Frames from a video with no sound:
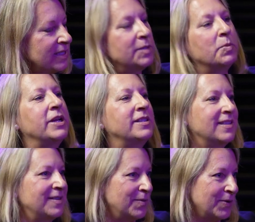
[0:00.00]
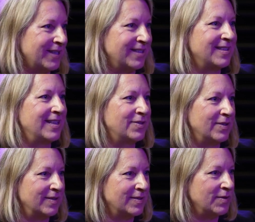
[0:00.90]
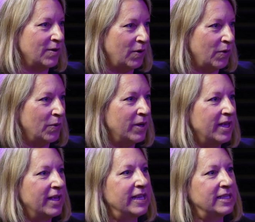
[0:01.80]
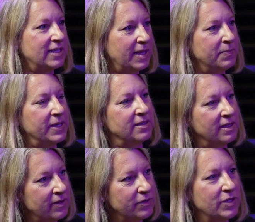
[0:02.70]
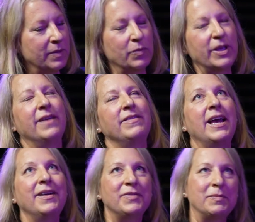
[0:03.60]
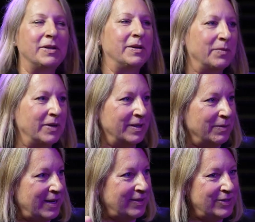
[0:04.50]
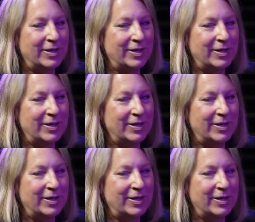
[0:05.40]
spreads in an organization. So intent-based leadership, we have everybody running around